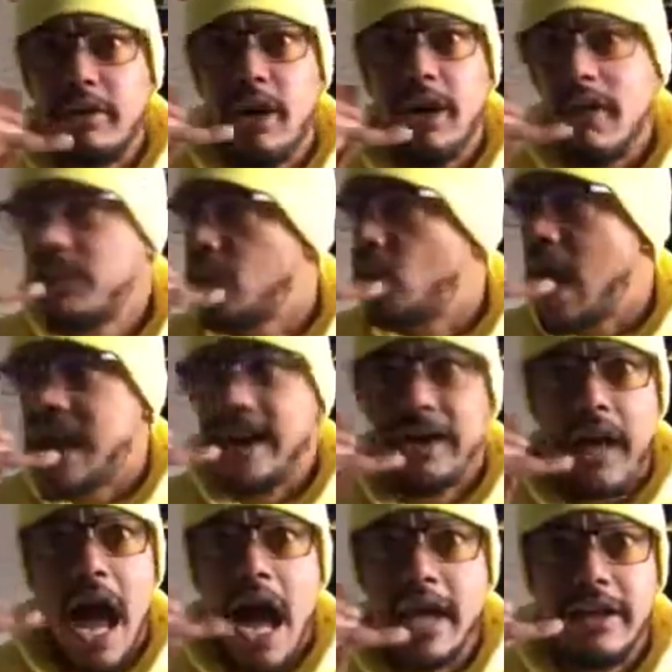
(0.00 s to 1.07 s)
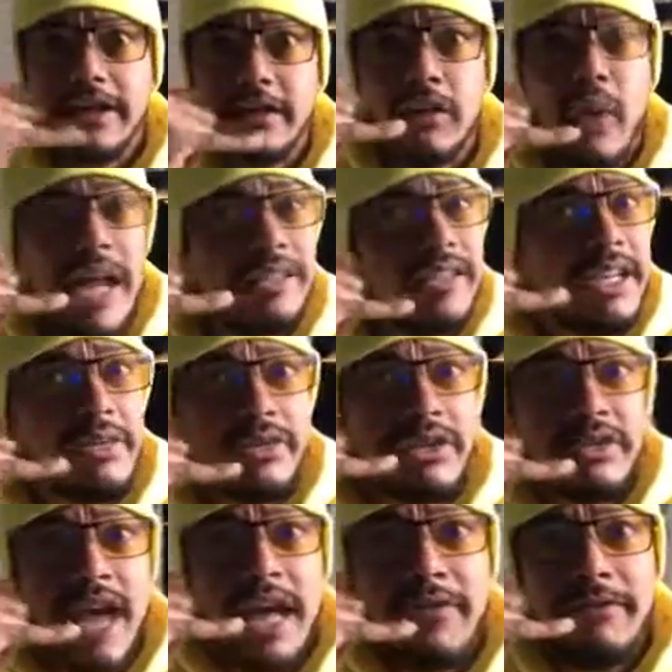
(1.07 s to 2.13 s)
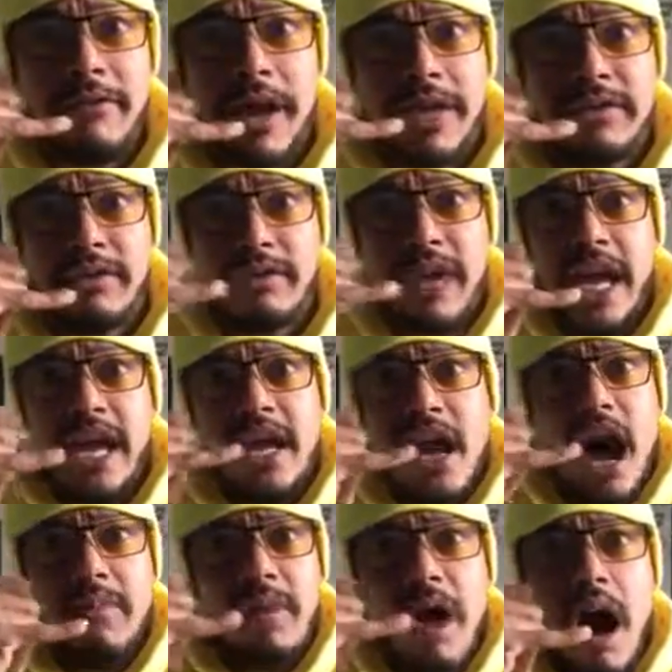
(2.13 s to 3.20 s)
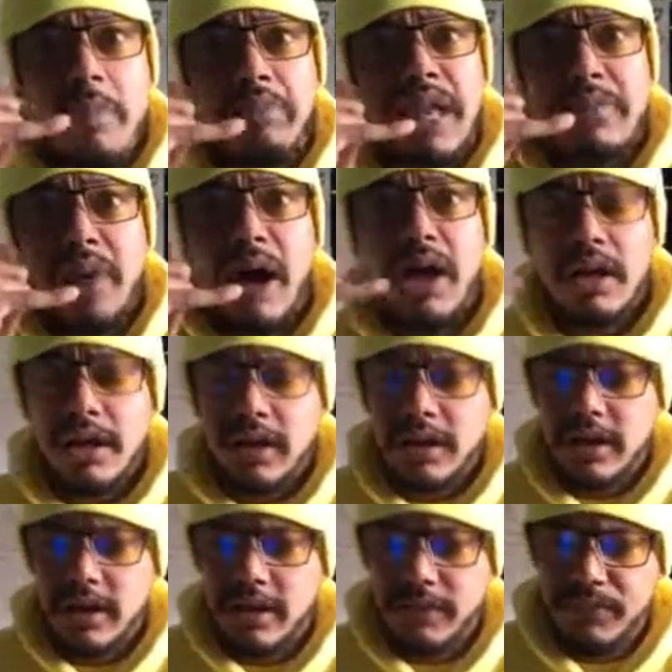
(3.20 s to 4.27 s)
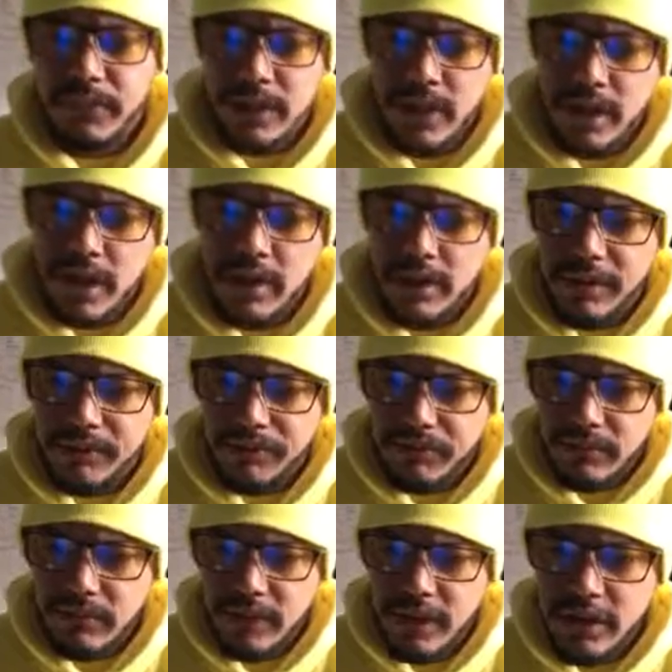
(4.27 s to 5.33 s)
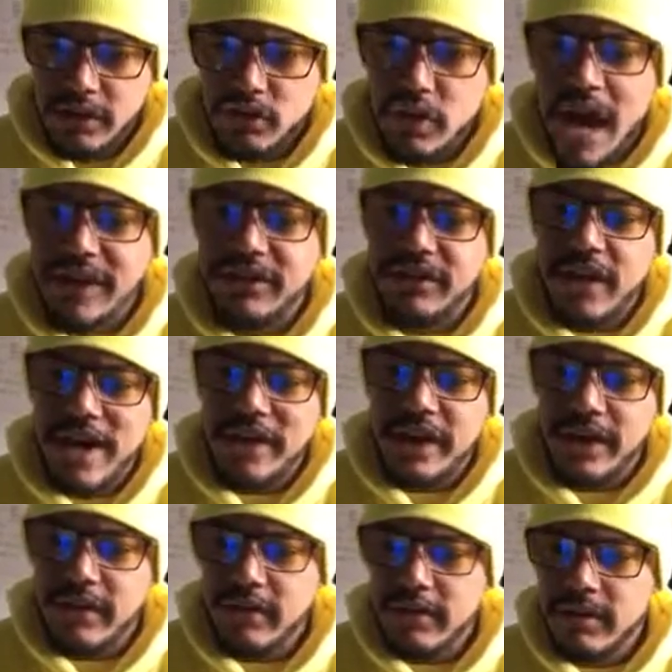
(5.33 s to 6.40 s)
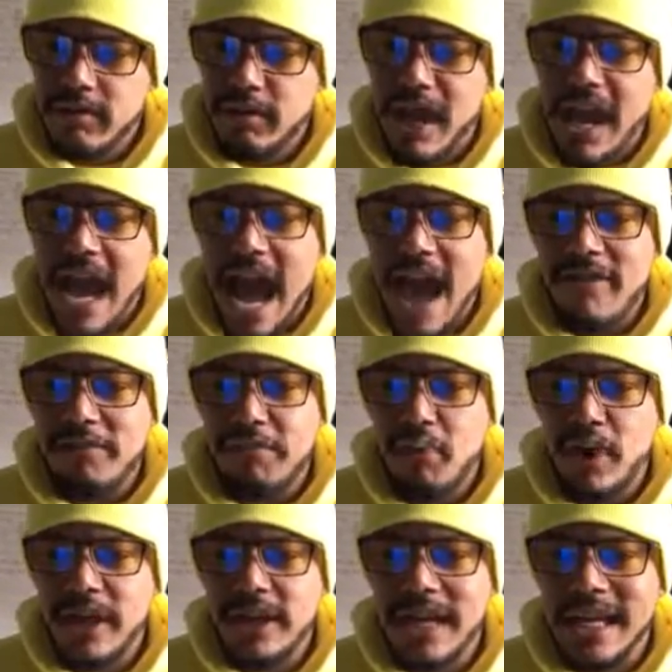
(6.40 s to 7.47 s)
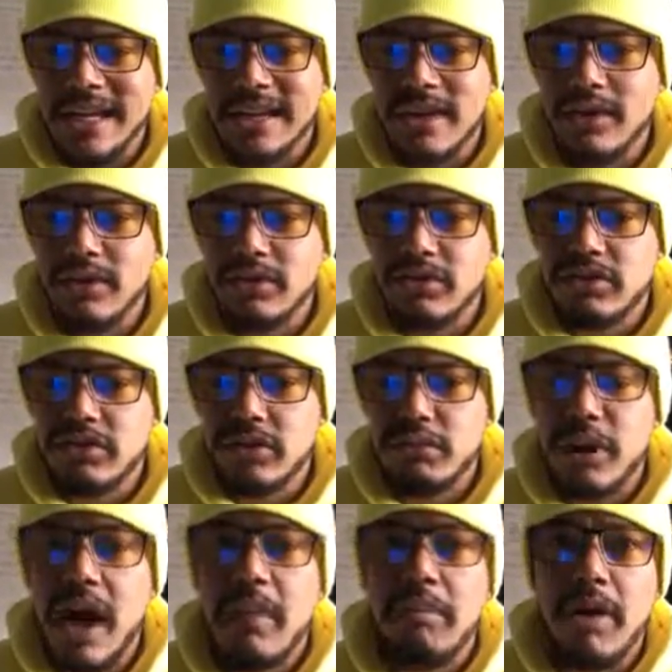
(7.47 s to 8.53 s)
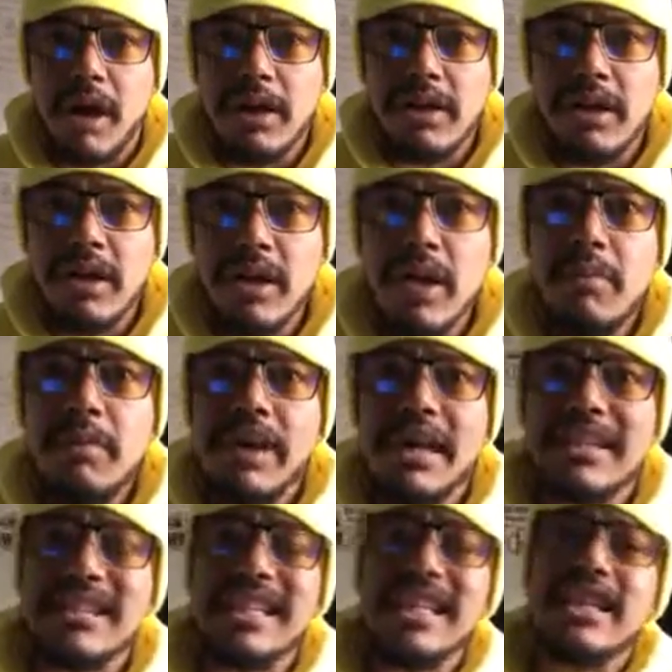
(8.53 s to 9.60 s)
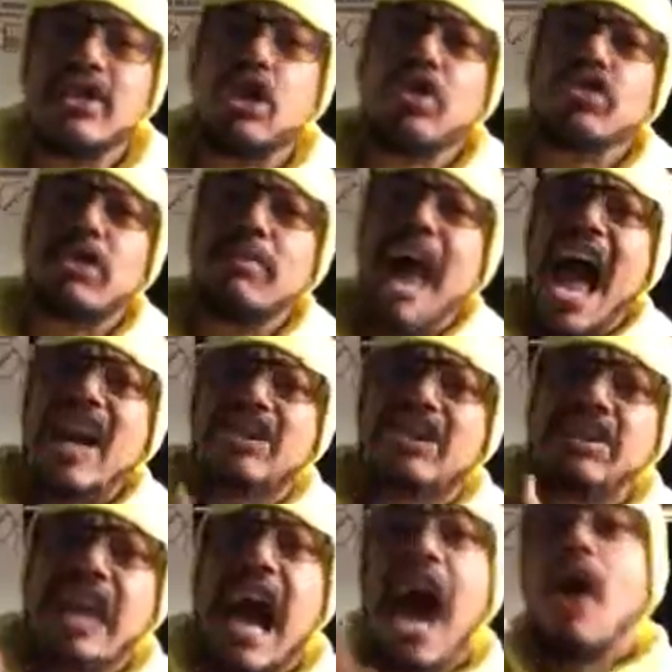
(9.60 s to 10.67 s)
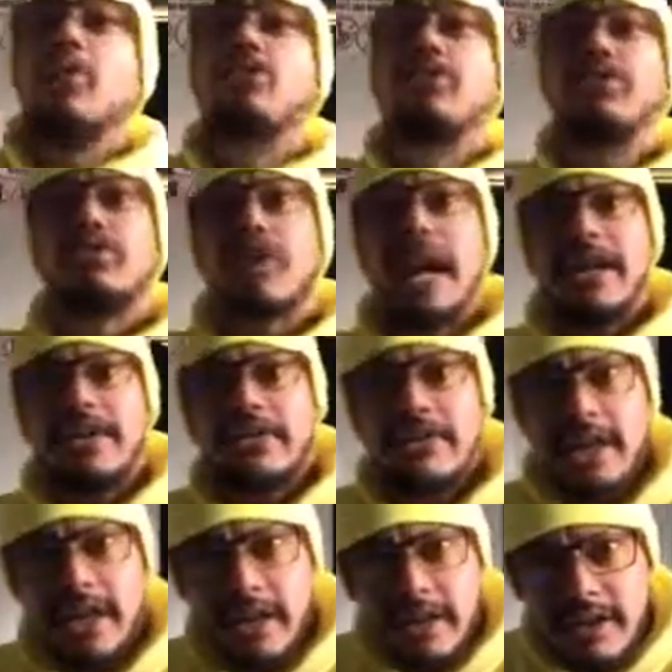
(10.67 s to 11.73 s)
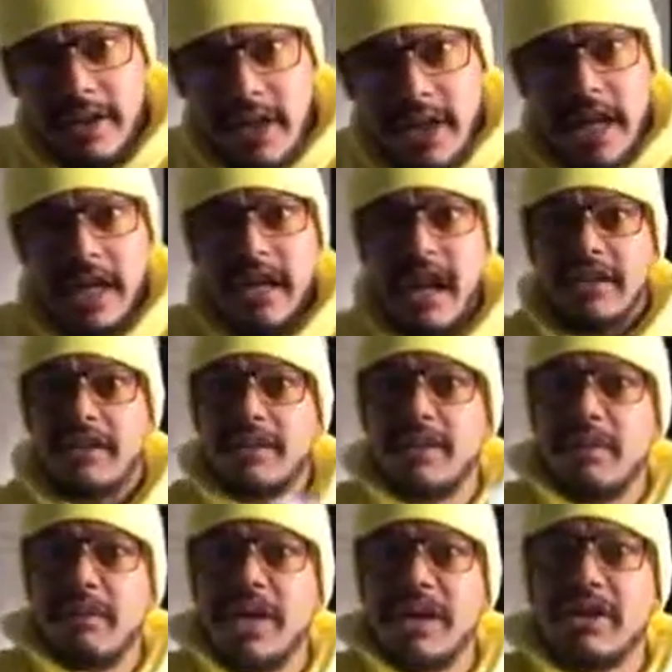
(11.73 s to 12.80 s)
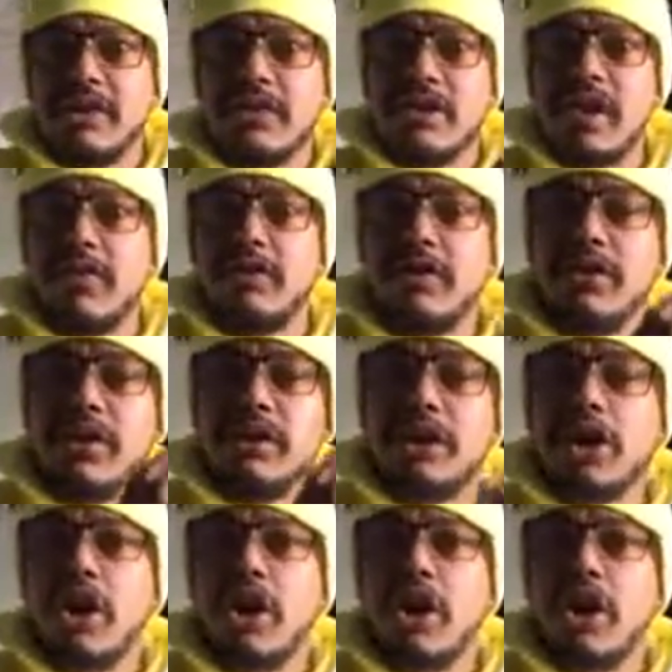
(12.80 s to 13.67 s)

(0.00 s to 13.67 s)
you call off the white guys, your white secret society friends? Okay, I'll play ball, you know. Anyway, transcending. By a half point, it goes to Bob Marley because he shows them actually how to transcend and not to submit yourself to the